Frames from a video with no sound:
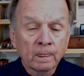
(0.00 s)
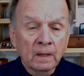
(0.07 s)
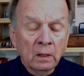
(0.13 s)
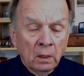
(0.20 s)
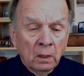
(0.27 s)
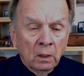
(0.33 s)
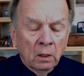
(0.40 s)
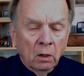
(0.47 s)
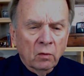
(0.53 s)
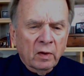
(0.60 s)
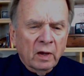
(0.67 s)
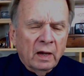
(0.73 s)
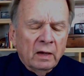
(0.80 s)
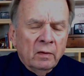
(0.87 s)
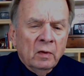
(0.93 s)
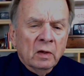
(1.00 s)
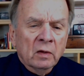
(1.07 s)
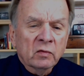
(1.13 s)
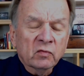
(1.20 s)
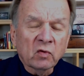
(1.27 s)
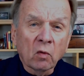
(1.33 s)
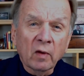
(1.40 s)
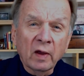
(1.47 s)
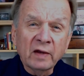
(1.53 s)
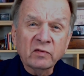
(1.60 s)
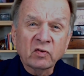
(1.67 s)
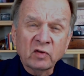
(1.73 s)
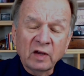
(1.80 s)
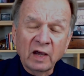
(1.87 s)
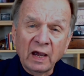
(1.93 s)
Okay, so let's
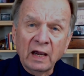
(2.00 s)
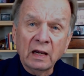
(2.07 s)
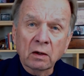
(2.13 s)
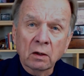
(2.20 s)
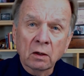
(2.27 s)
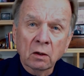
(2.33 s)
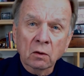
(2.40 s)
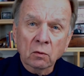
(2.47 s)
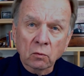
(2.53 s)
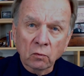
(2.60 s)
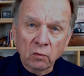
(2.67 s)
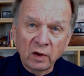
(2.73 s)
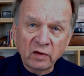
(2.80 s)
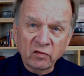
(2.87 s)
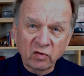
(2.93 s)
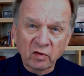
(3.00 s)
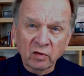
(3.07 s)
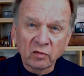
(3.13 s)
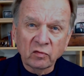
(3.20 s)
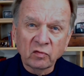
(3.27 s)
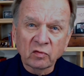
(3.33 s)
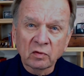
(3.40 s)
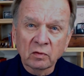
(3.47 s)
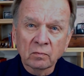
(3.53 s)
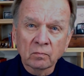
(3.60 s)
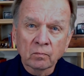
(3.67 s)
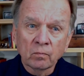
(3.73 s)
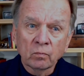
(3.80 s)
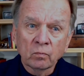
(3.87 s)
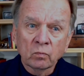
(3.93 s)
take Rich's
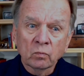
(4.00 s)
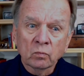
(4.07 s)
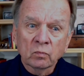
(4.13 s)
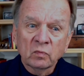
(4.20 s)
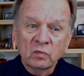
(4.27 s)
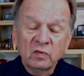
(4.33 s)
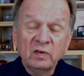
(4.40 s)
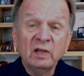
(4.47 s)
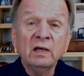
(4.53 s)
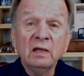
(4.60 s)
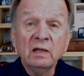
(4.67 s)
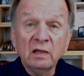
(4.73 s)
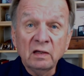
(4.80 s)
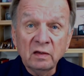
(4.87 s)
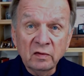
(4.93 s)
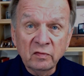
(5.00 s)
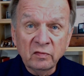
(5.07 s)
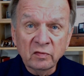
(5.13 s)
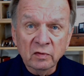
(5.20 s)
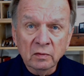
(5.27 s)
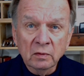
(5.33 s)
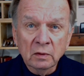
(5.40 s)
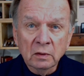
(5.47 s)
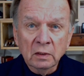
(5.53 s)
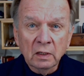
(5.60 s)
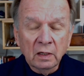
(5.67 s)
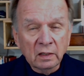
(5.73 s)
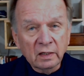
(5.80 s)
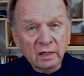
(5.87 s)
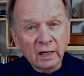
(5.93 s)
tease and
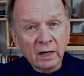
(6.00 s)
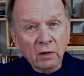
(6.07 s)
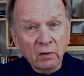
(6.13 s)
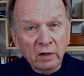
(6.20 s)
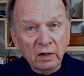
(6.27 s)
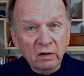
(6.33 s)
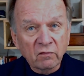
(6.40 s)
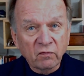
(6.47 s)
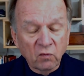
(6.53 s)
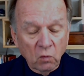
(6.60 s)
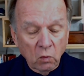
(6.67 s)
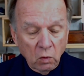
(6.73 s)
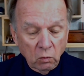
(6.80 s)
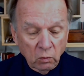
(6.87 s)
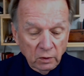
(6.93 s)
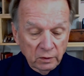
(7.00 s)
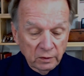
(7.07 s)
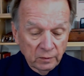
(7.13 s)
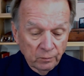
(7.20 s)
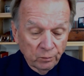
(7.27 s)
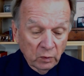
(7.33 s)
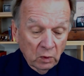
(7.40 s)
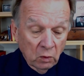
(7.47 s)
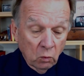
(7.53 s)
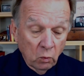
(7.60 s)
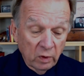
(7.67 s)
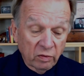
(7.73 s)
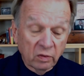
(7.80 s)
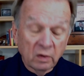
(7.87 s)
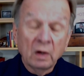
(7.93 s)
carry it forward with
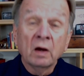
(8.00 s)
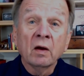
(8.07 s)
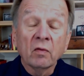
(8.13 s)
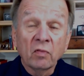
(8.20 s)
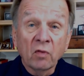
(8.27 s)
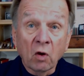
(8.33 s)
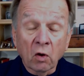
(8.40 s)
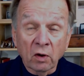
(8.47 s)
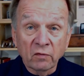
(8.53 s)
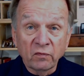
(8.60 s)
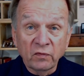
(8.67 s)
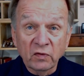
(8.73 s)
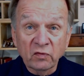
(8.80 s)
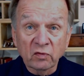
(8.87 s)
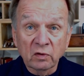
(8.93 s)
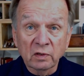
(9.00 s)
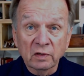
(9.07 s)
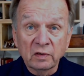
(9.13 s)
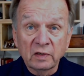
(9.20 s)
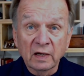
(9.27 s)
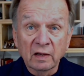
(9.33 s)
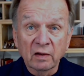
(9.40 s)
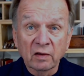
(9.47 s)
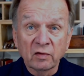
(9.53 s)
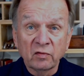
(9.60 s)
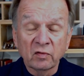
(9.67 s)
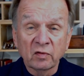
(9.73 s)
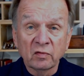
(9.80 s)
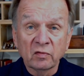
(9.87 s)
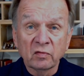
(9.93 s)
artificial
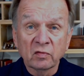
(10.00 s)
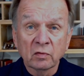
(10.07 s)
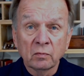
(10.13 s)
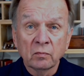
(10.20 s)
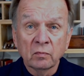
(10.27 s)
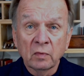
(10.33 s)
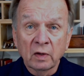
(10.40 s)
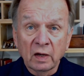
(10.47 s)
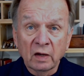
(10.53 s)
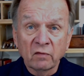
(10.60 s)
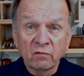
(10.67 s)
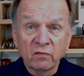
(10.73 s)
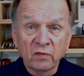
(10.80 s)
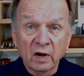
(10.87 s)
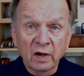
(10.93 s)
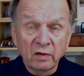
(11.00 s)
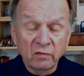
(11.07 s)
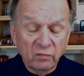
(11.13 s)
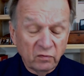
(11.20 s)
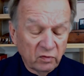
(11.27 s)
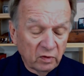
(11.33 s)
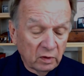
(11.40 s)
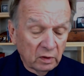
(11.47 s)
intelligence and five G.